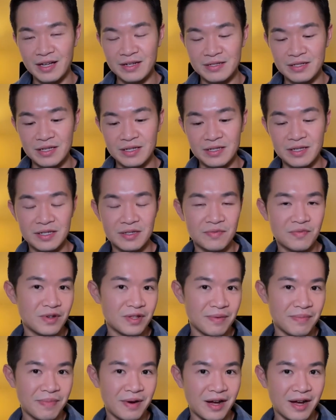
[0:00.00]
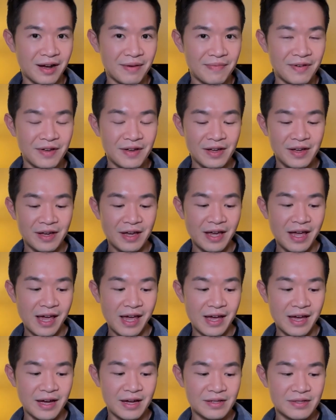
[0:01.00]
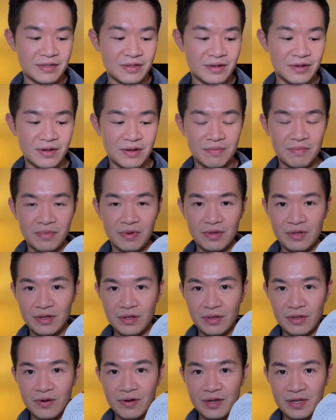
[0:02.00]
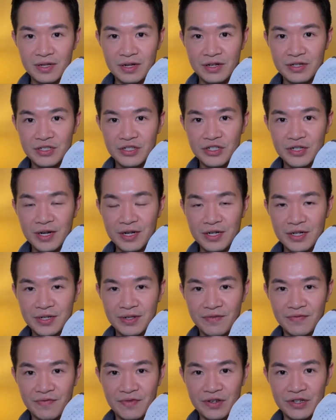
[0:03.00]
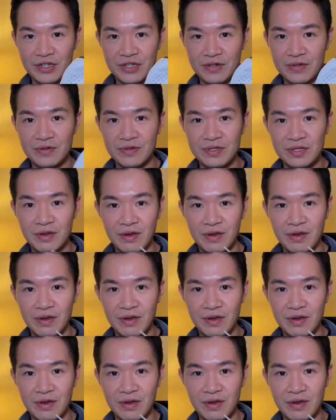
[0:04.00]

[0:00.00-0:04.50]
It doesn't really pop. And the the look and construction of the shoes,